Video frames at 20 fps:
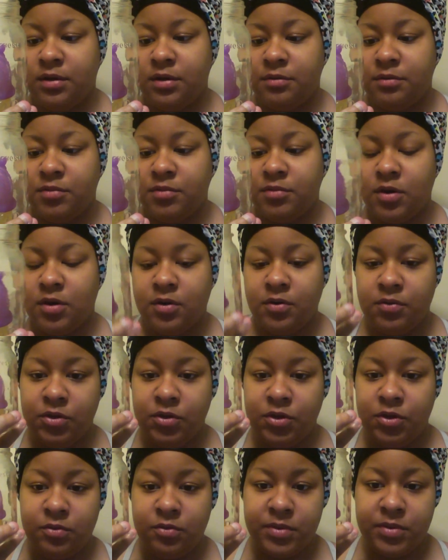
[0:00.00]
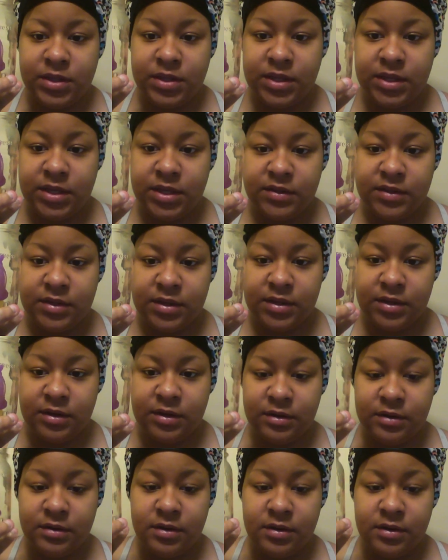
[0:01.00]
So you put these in
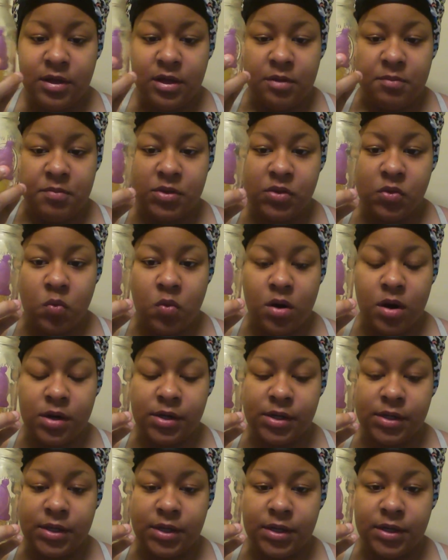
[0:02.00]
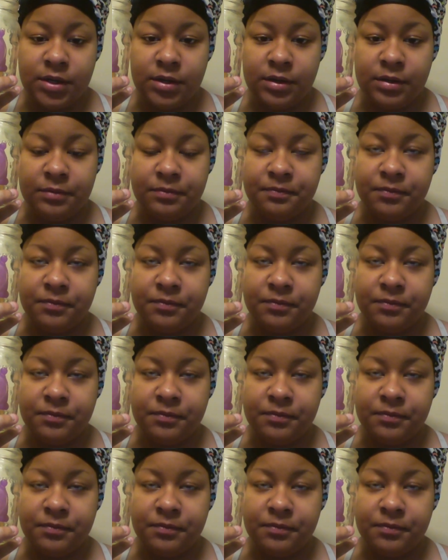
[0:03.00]
here, put the water in there.